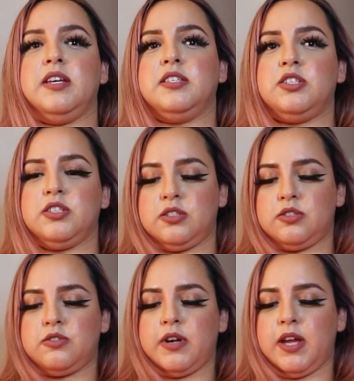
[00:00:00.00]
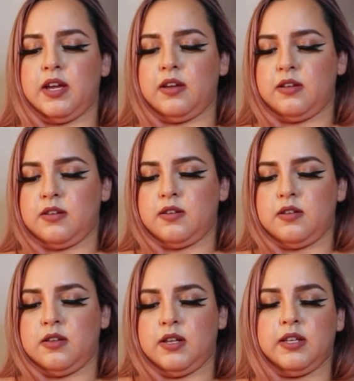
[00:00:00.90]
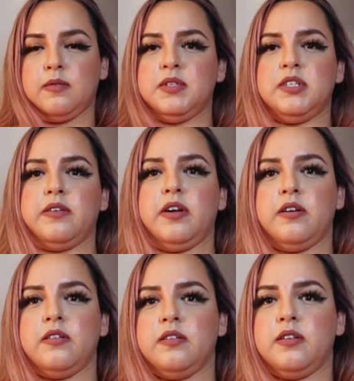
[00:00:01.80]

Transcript: It's just straight, like, the material.